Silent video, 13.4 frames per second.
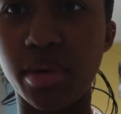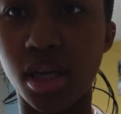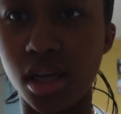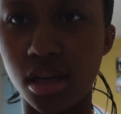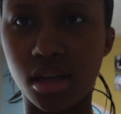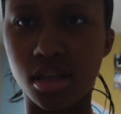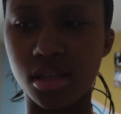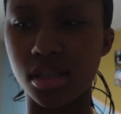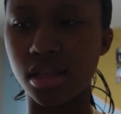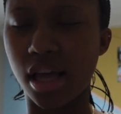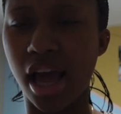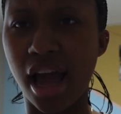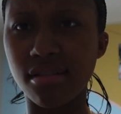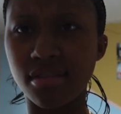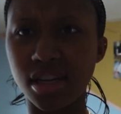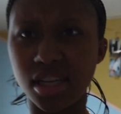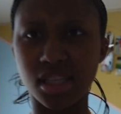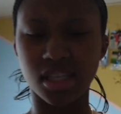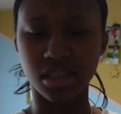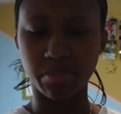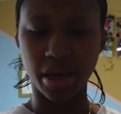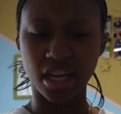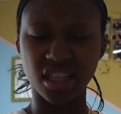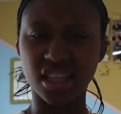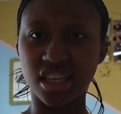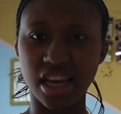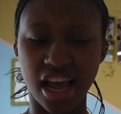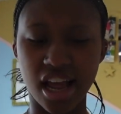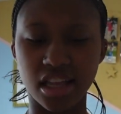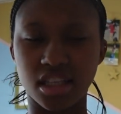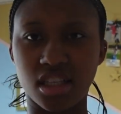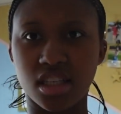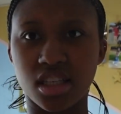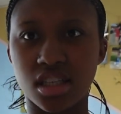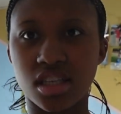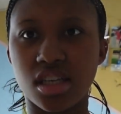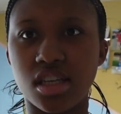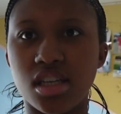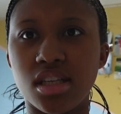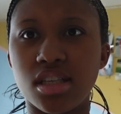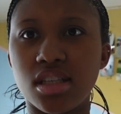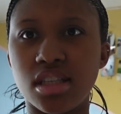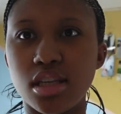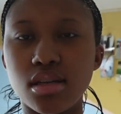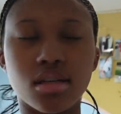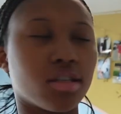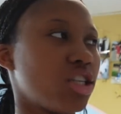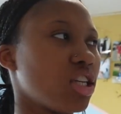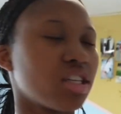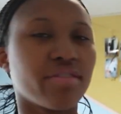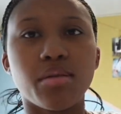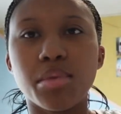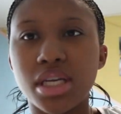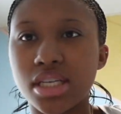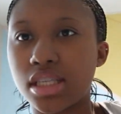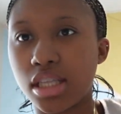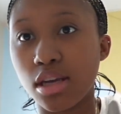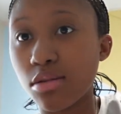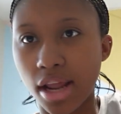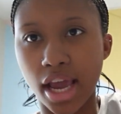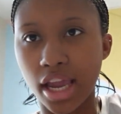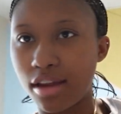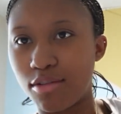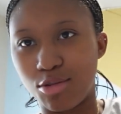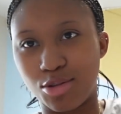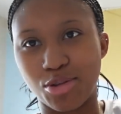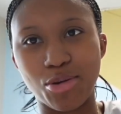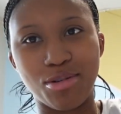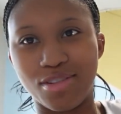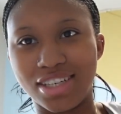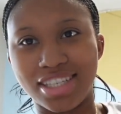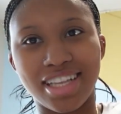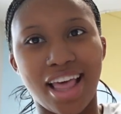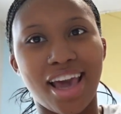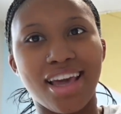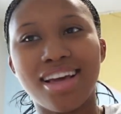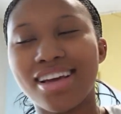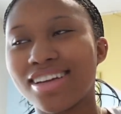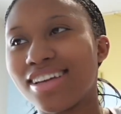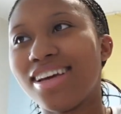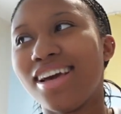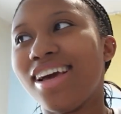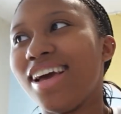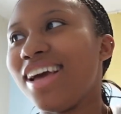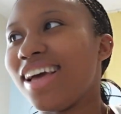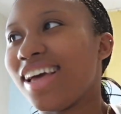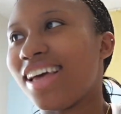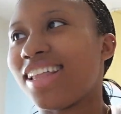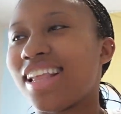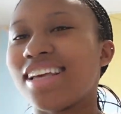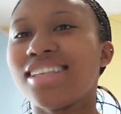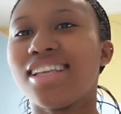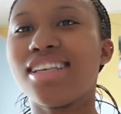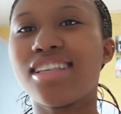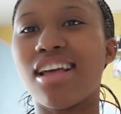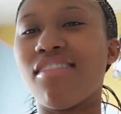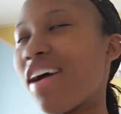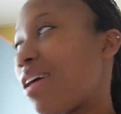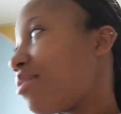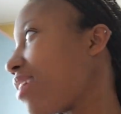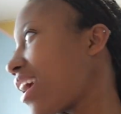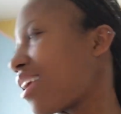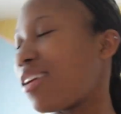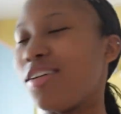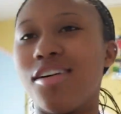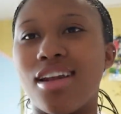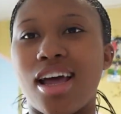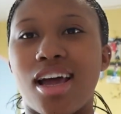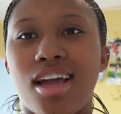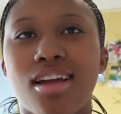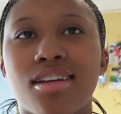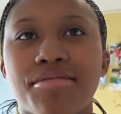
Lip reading: because I really just paid $10 just for me to still not have no storage. Like, that's that stuff I don't like, y'all. Like,